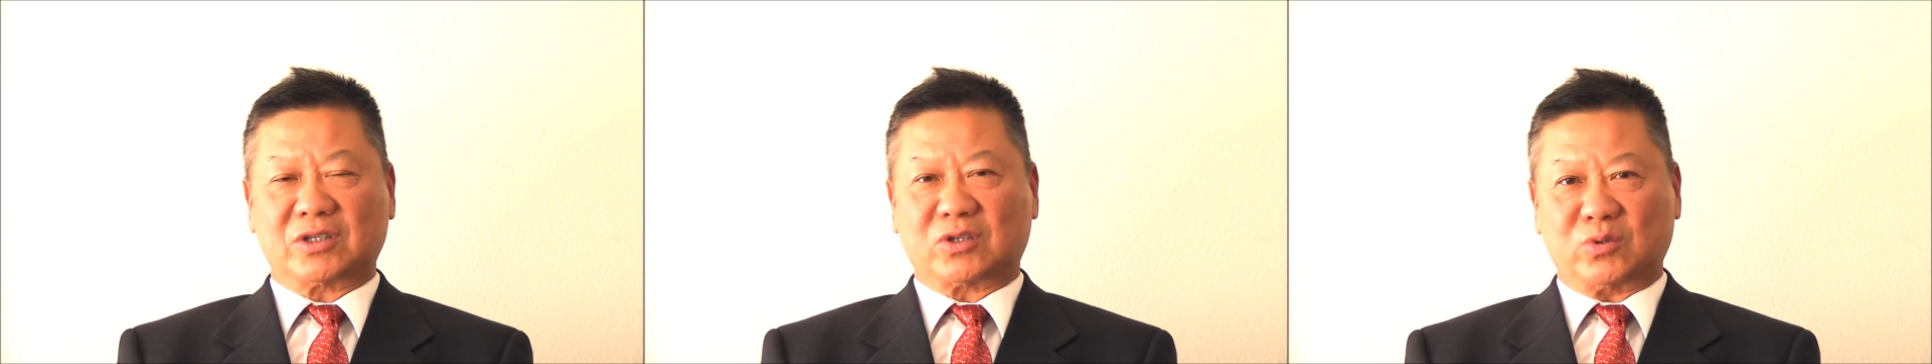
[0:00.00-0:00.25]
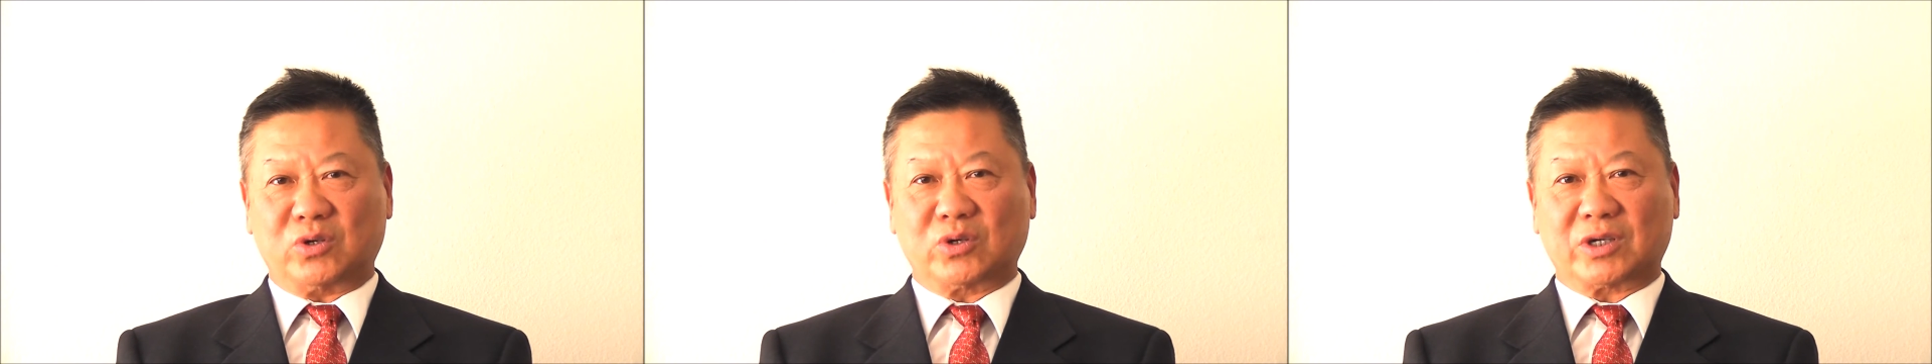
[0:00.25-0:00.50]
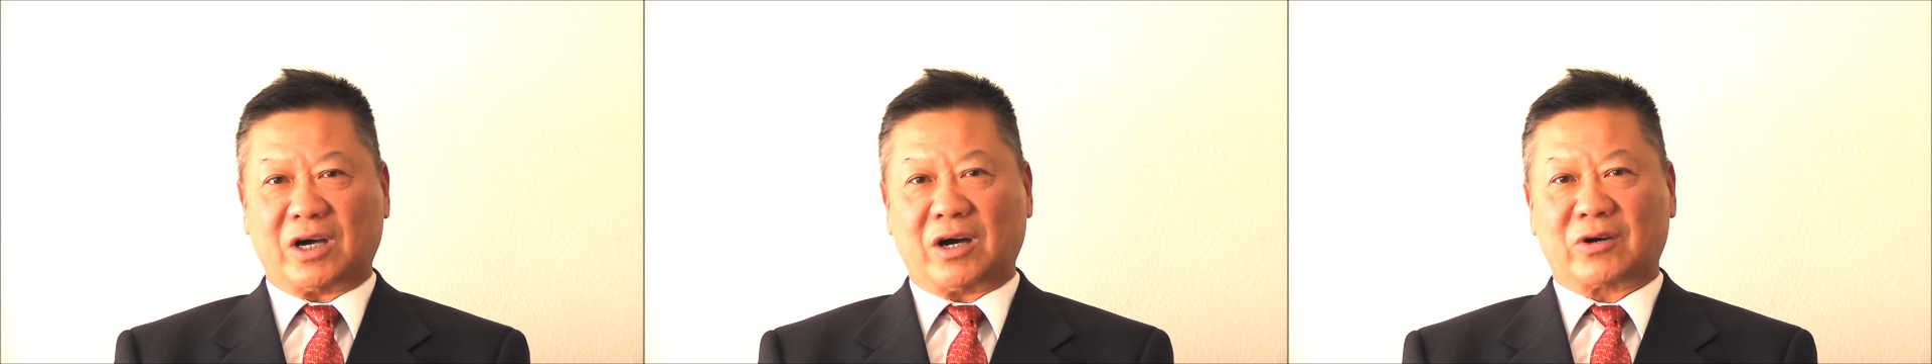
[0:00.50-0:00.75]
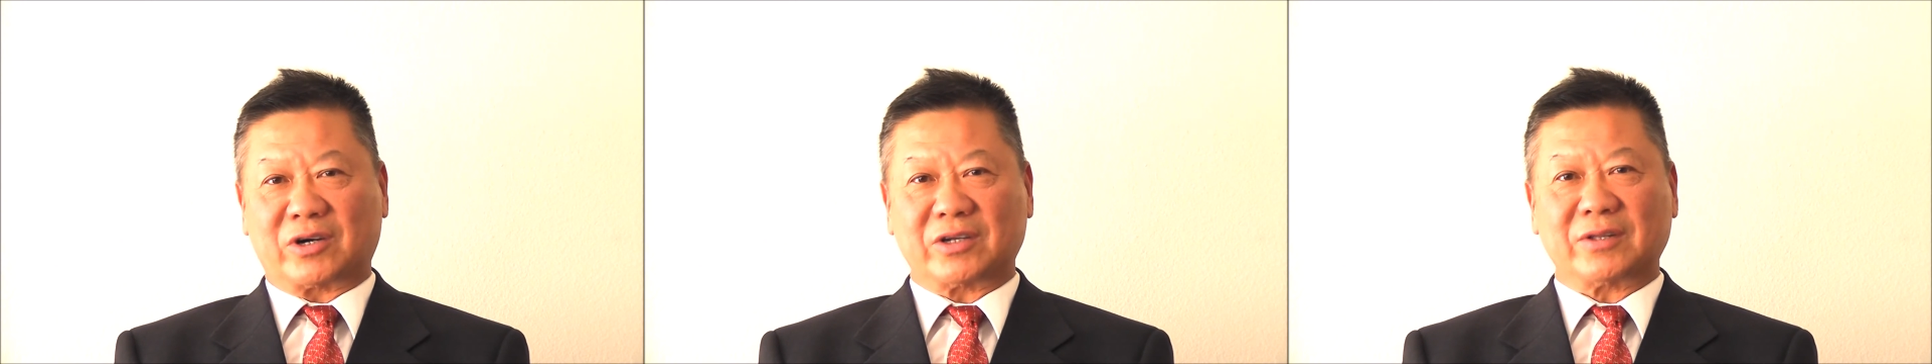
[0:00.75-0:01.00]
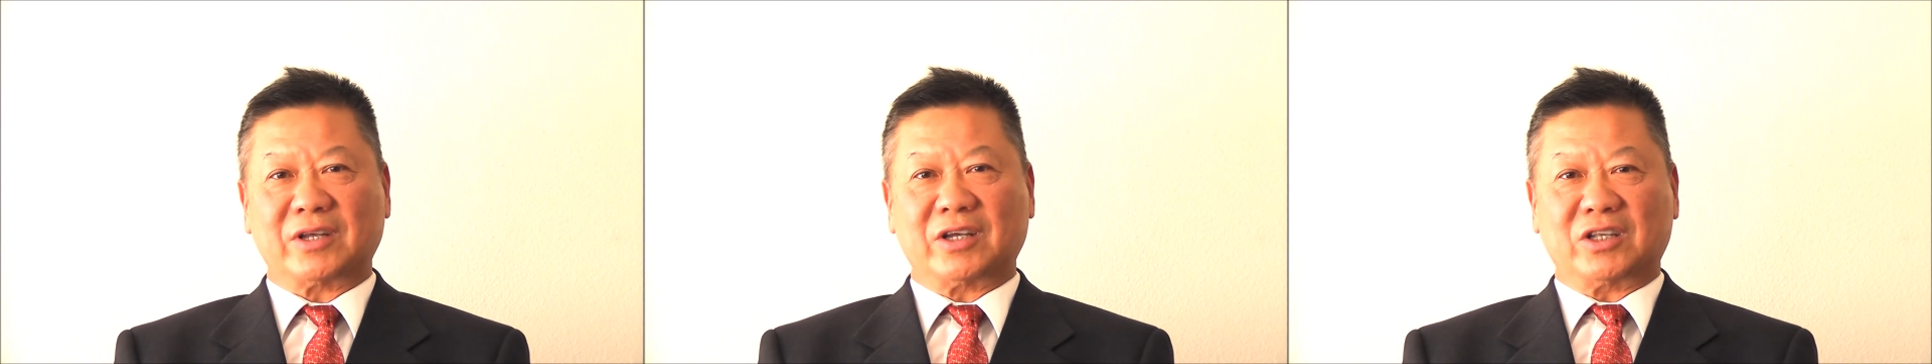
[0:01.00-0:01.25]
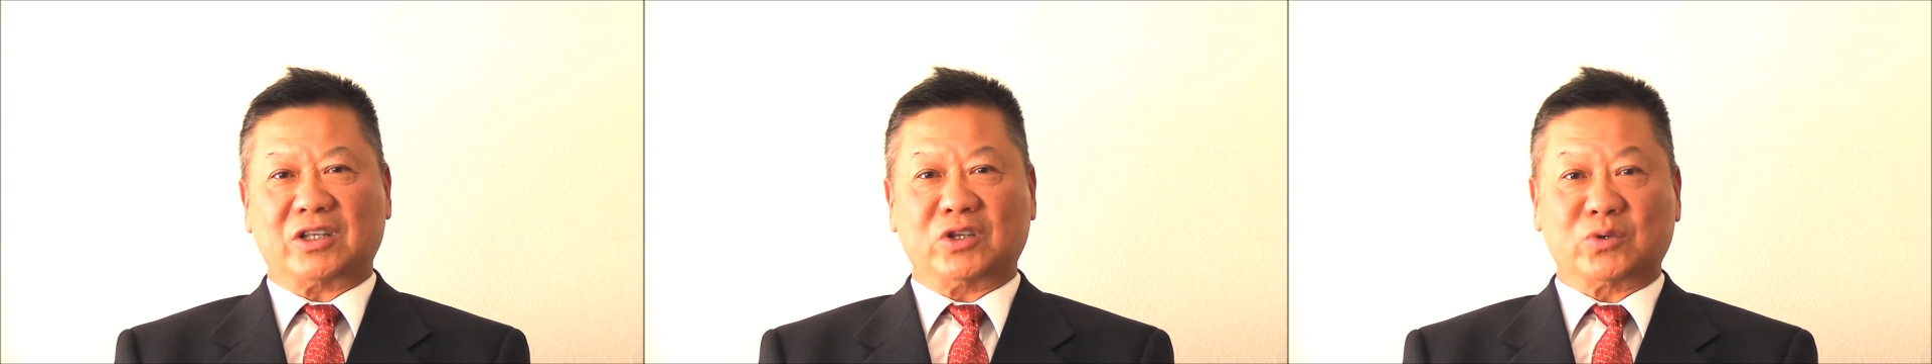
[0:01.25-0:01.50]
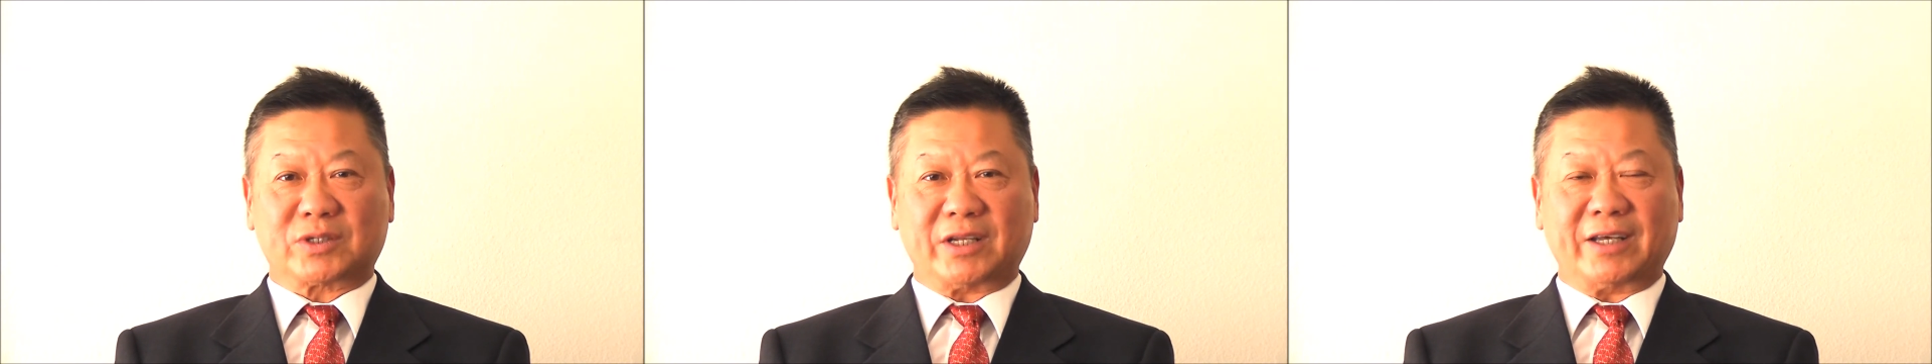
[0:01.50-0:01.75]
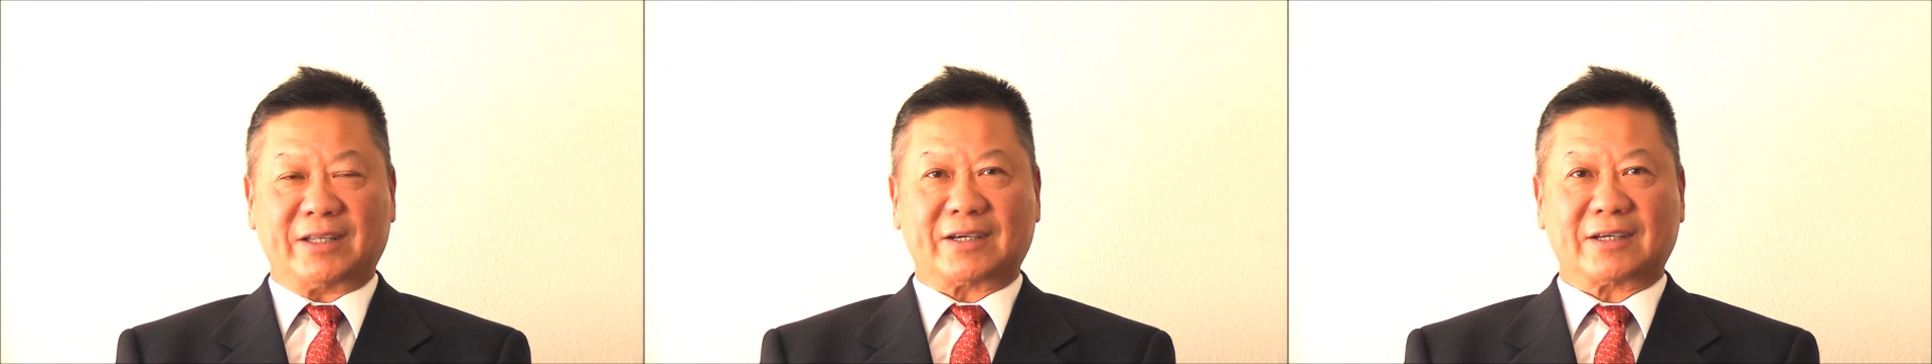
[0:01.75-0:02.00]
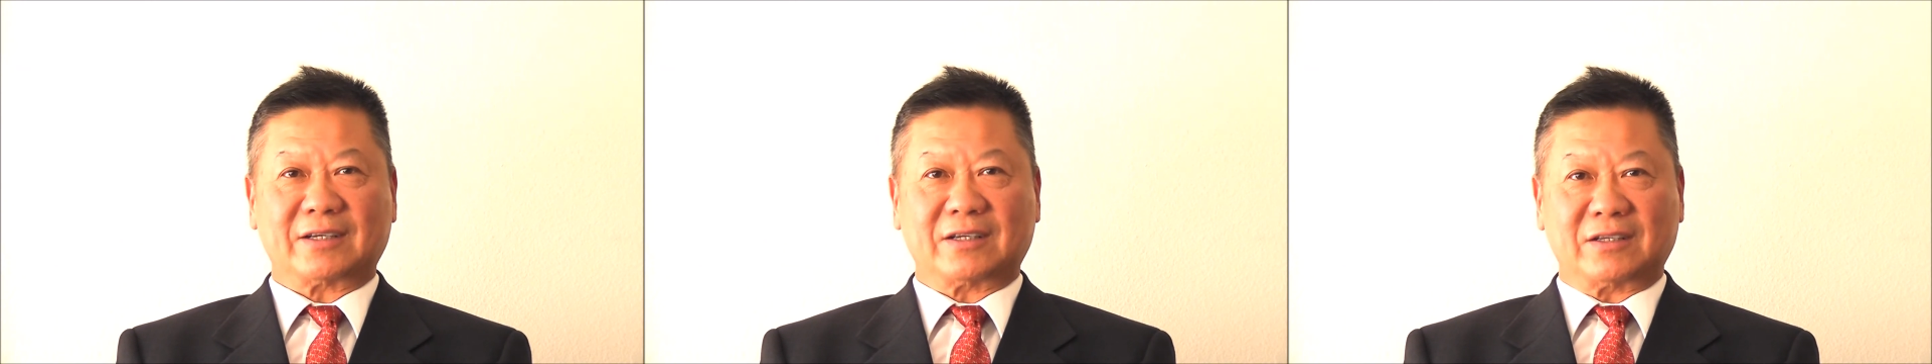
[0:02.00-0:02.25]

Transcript: to look our newsletter.